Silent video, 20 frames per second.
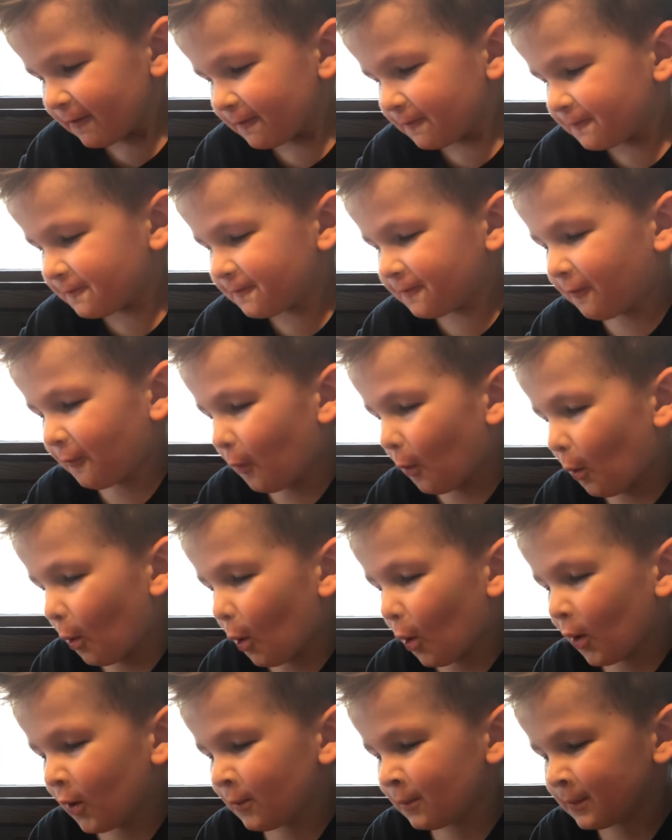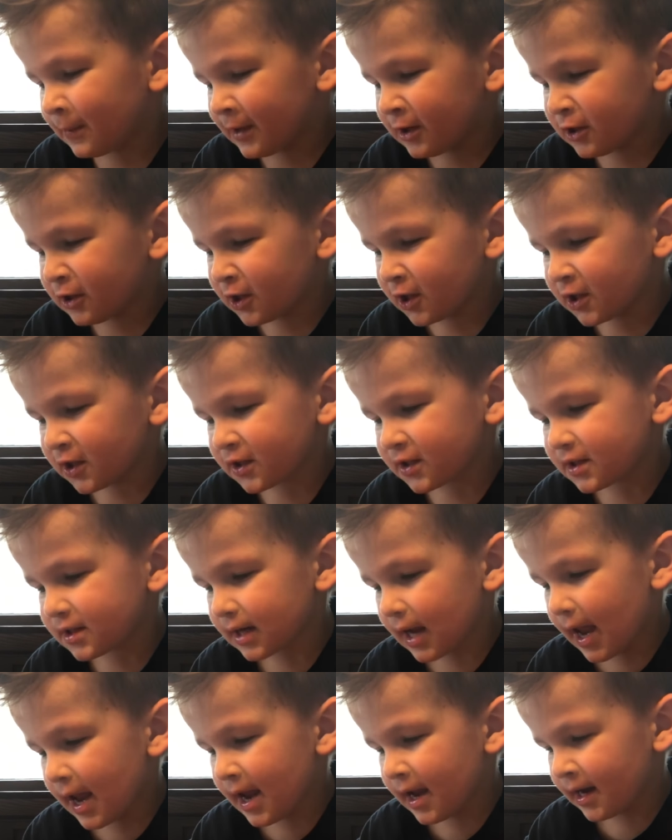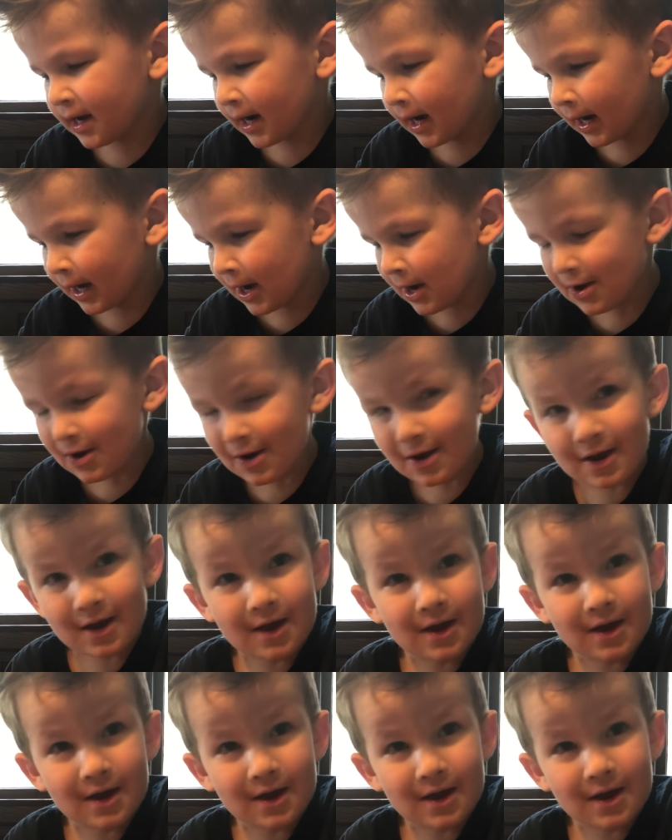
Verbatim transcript: Four meters and